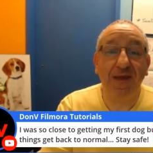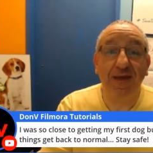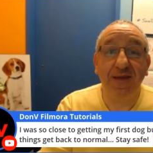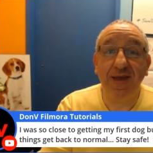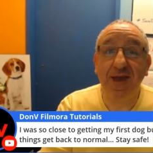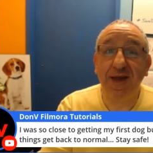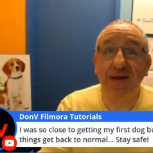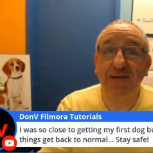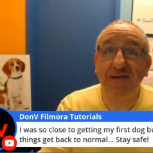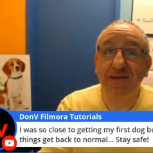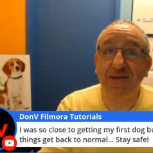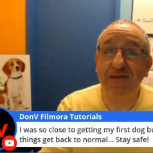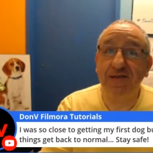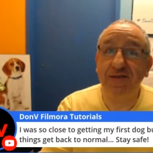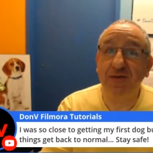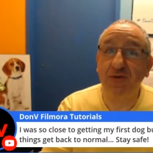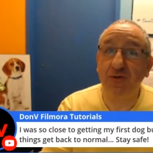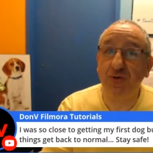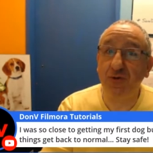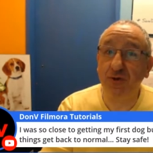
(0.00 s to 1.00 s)
Yes, it's
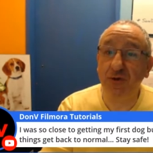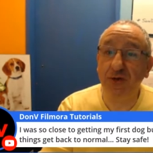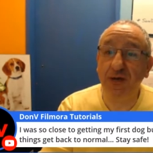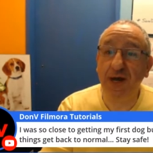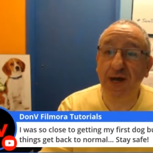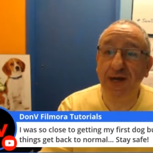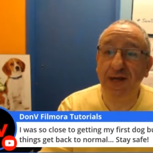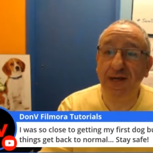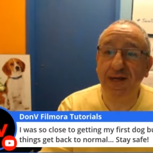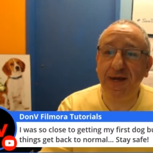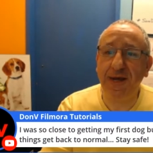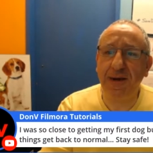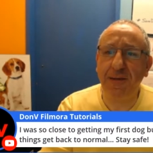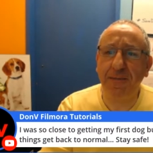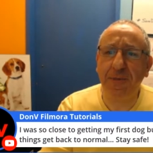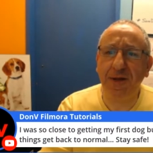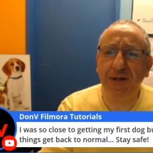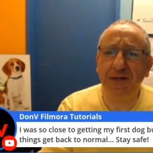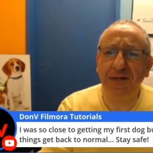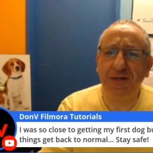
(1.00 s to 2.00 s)
a good idea,
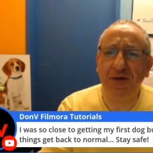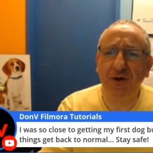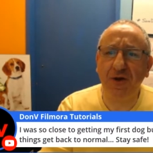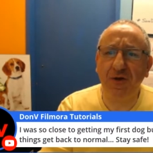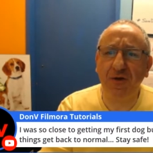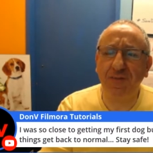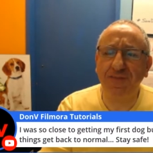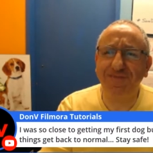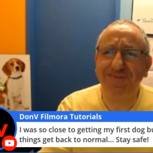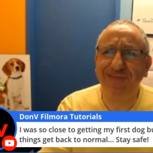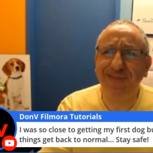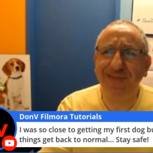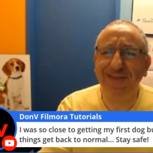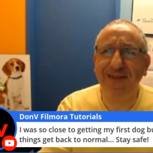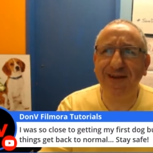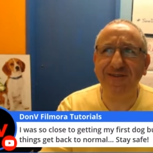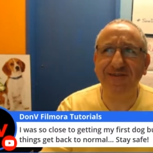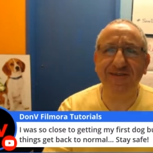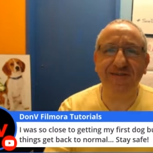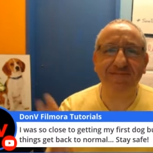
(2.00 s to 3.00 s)
but you know,
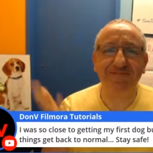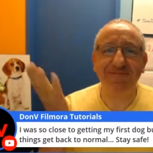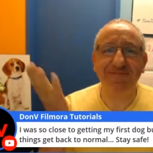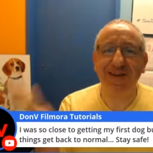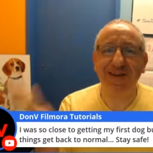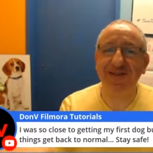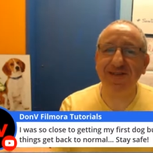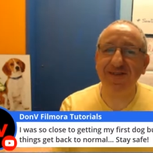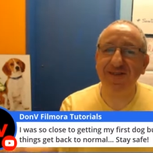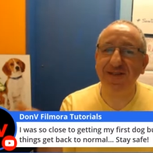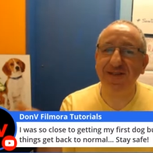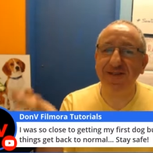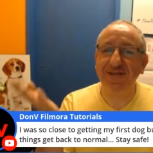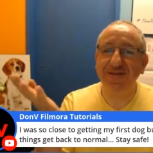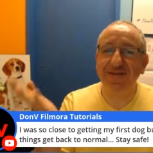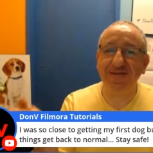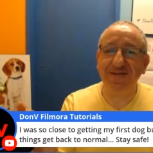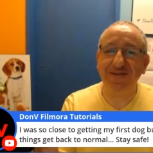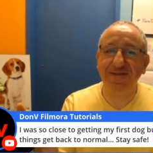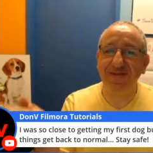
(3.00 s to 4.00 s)
there's there's
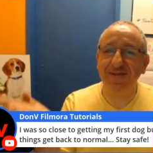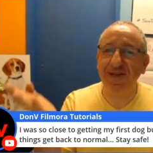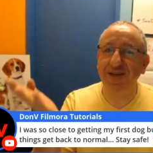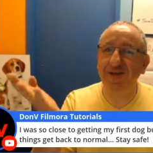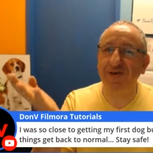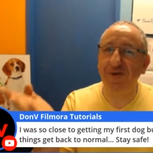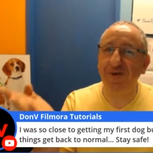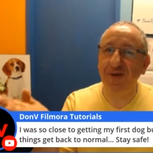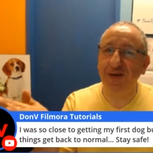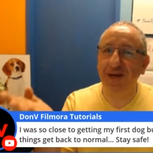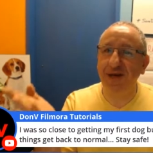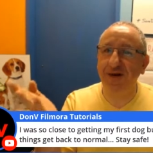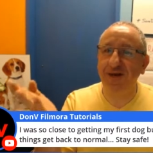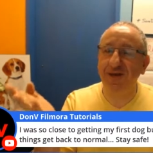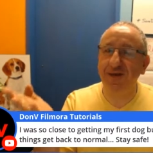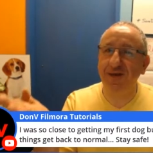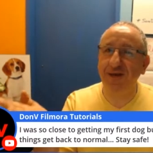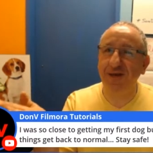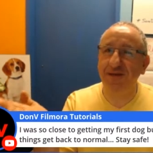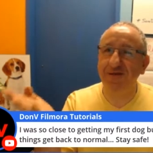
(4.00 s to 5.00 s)
this thing going on.
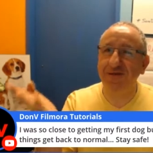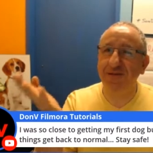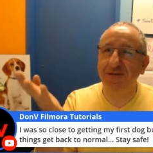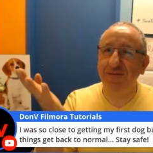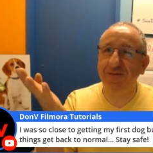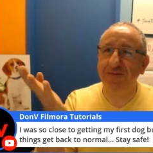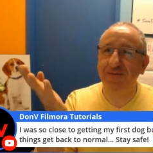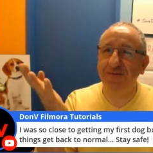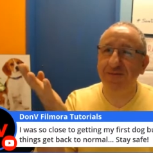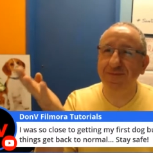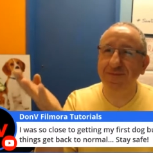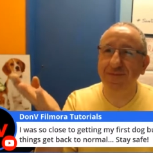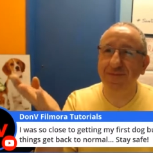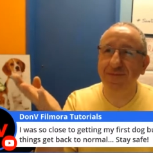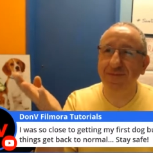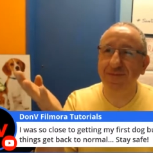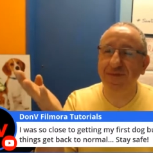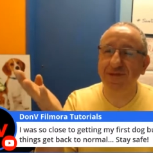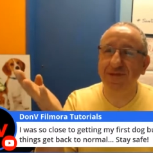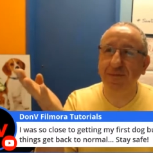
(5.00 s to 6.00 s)
There's a
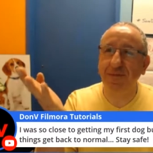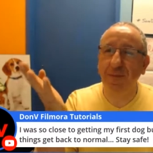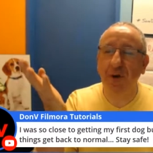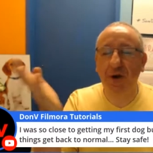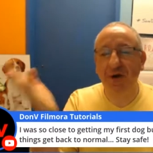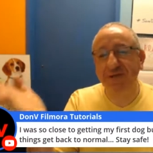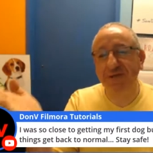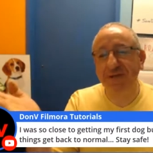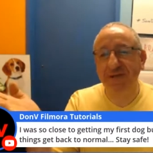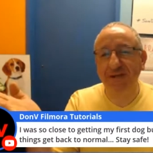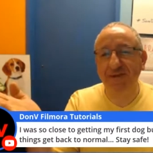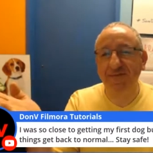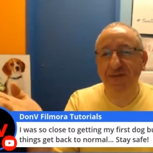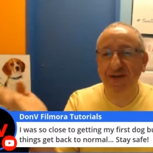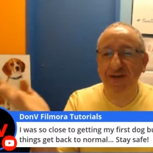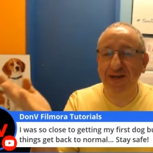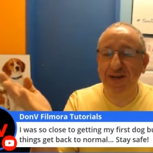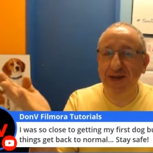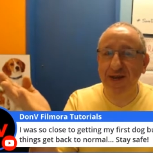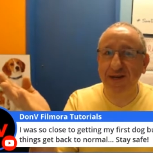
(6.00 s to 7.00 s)
there's a positive and
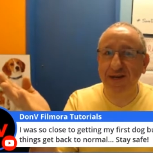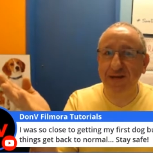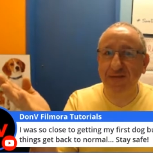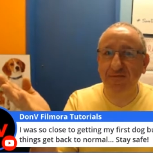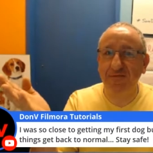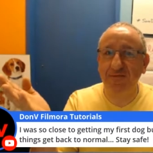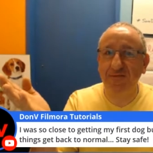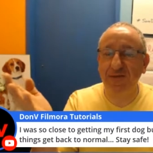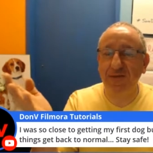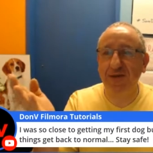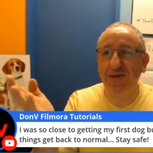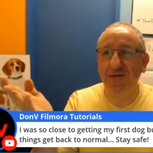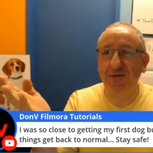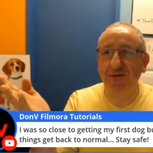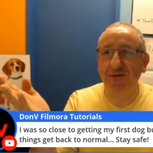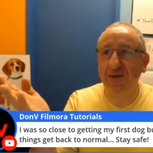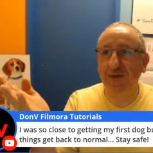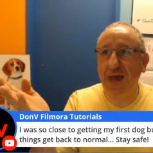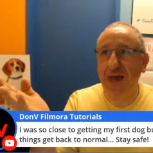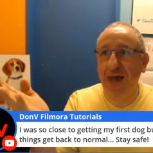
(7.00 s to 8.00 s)
negative thing
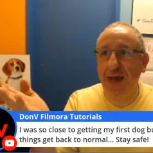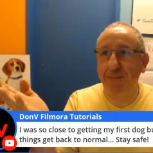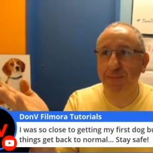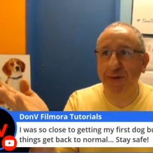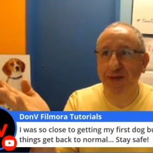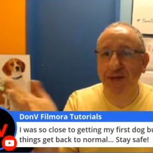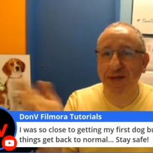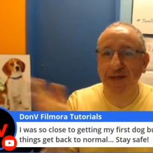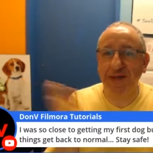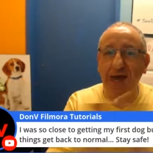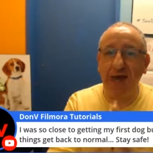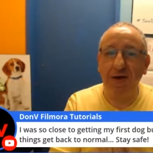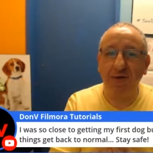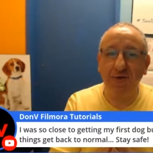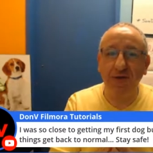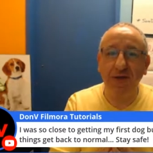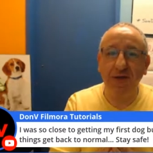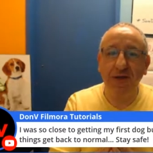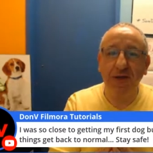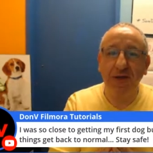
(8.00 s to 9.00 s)
happening now.
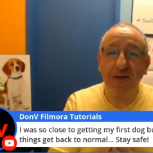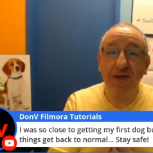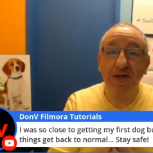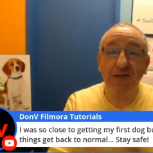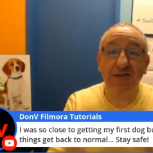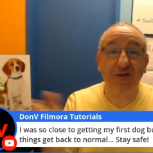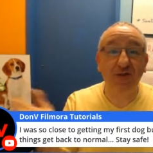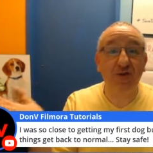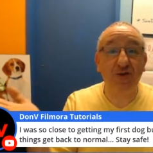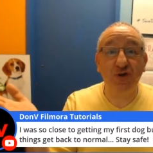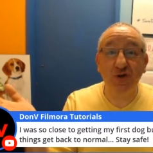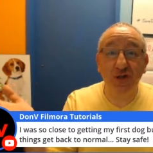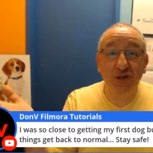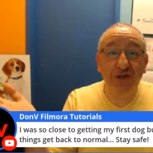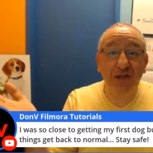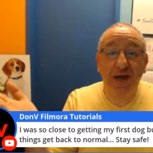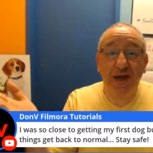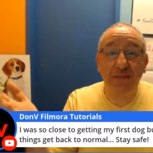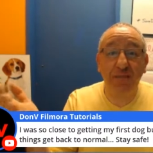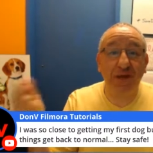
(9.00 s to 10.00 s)
It's a good
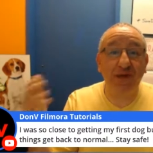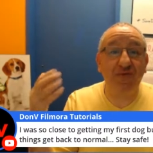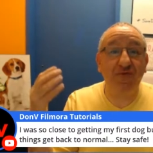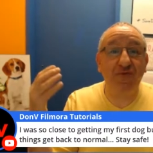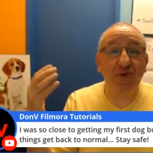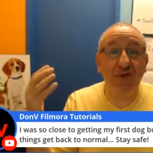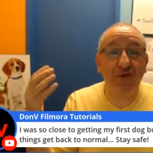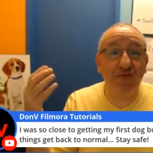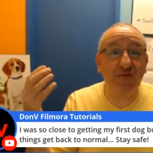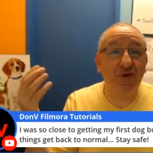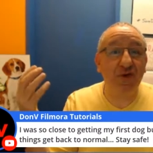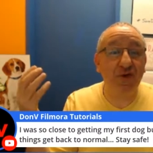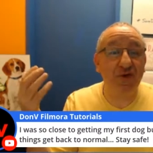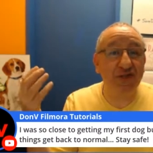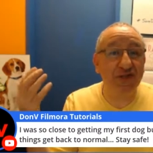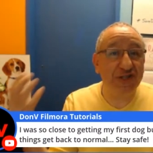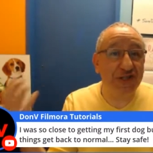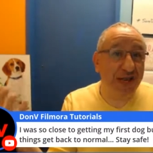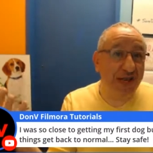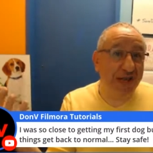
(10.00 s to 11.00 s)
time if if you're
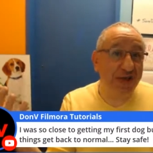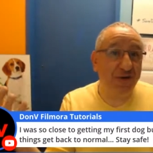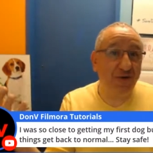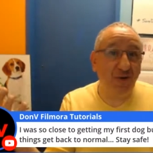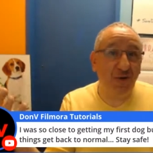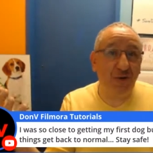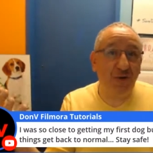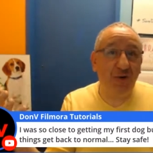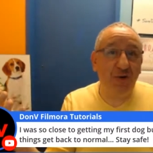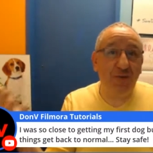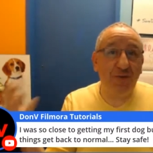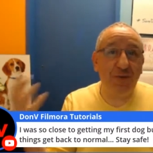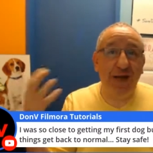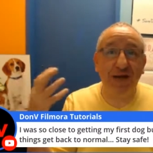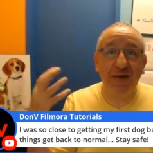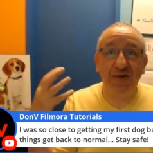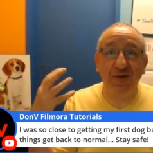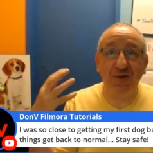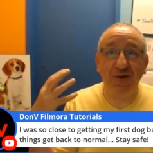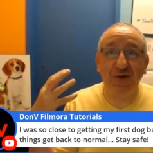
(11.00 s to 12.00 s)
staying home and
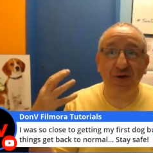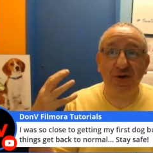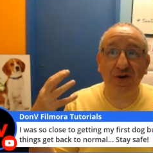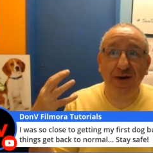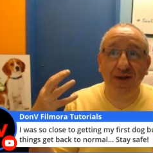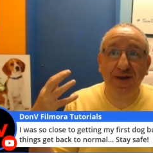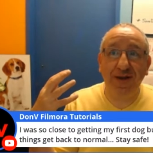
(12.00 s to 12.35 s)
you're